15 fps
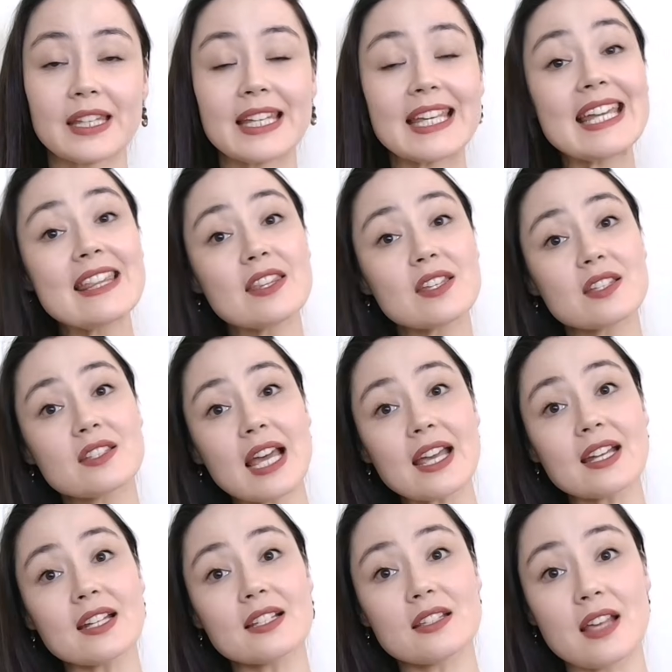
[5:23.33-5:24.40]
In the
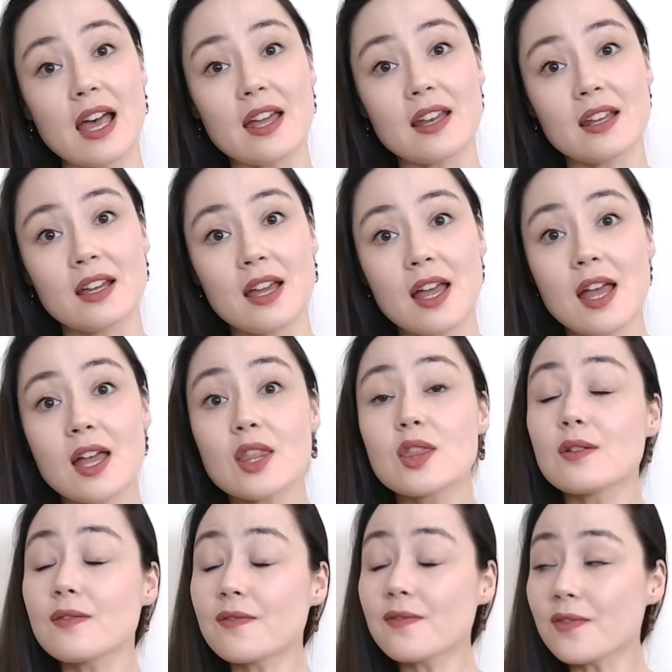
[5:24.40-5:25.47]
second set, the
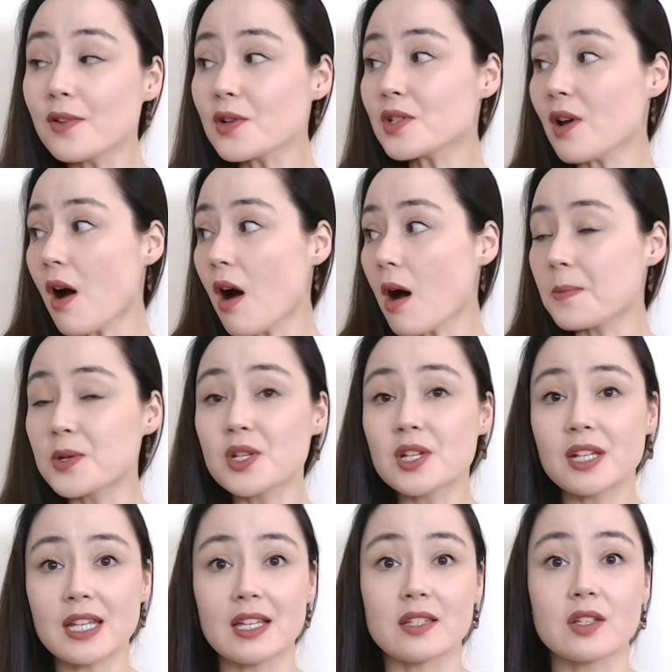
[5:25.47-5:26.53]
first option
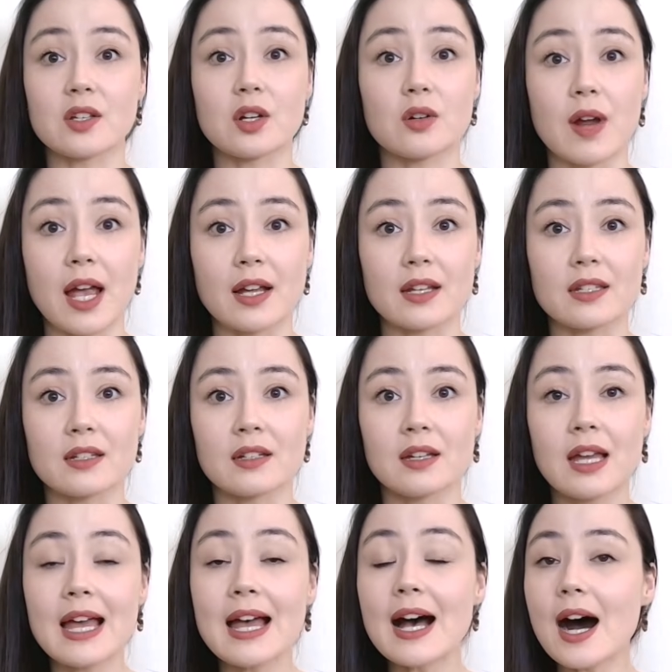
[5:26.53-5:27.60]
is correct.
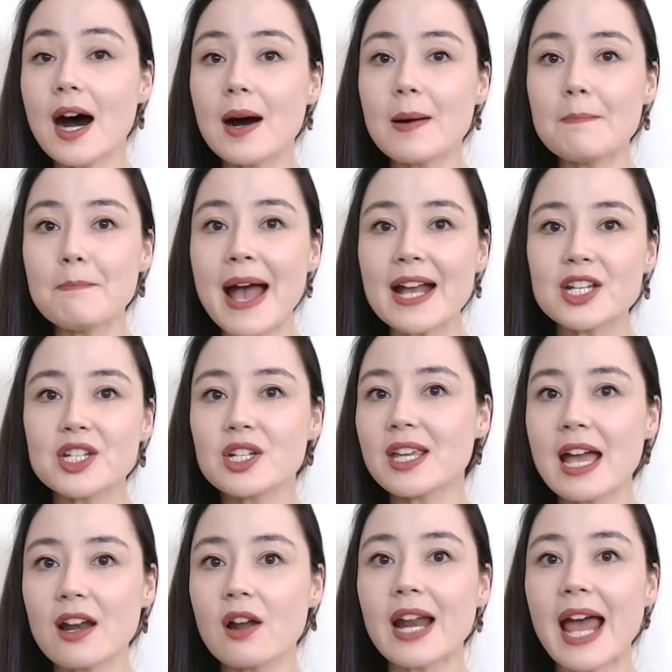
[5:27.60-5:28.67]
A match
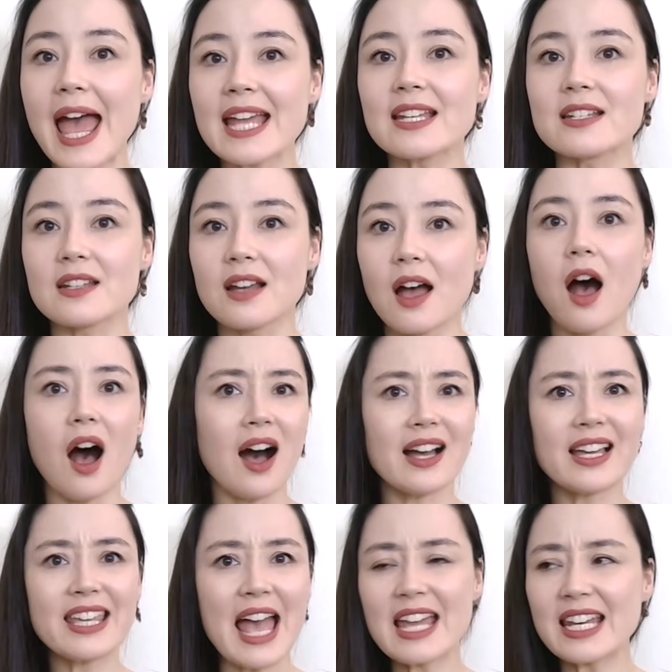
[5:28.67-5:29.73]
cannot end
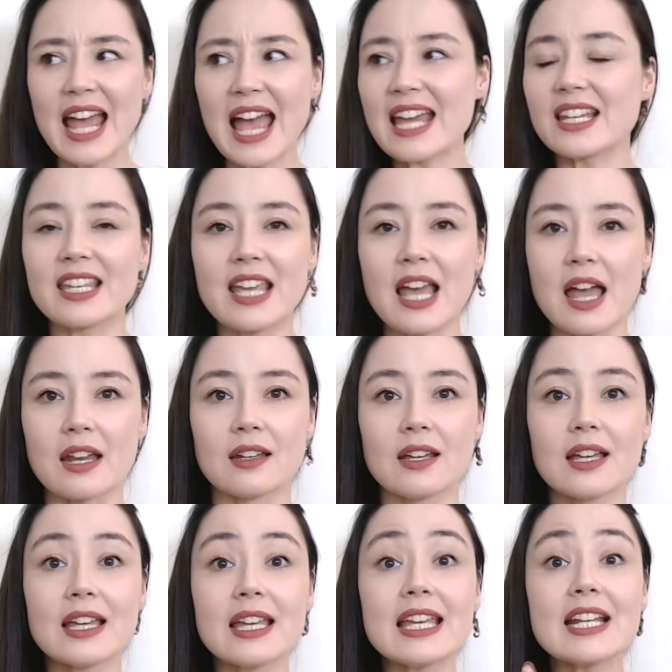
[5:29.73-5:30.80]
again and again.
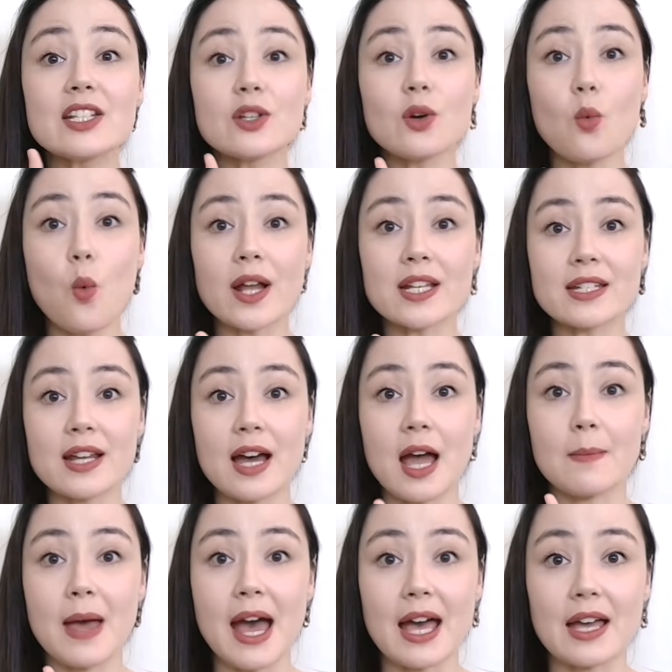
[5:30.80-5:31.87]
It's a one-time
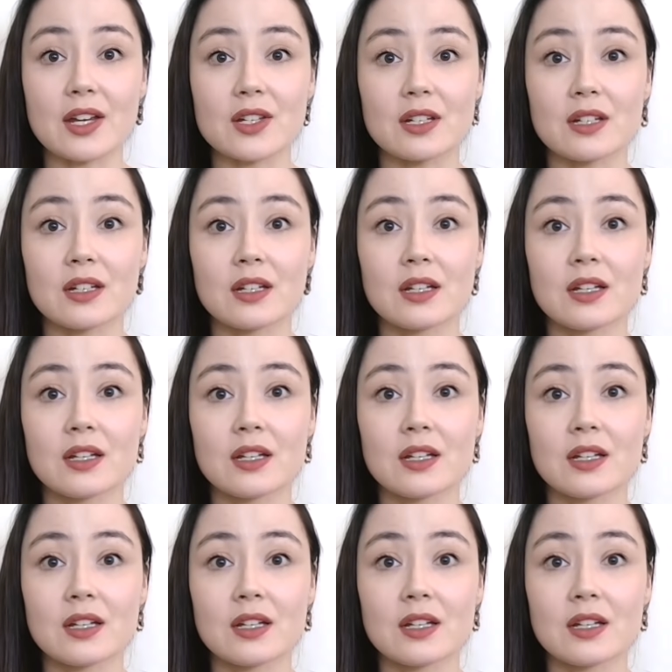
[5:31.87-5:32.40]
action.